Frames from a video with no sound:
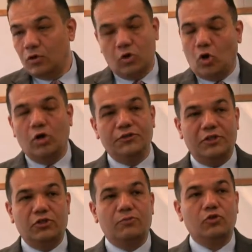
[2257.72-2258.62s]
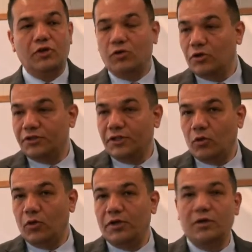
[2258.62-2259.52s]
Or all zeros, I'm sorry, you're
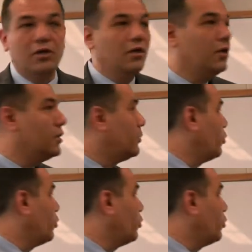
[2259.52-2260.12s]
sending where? It's a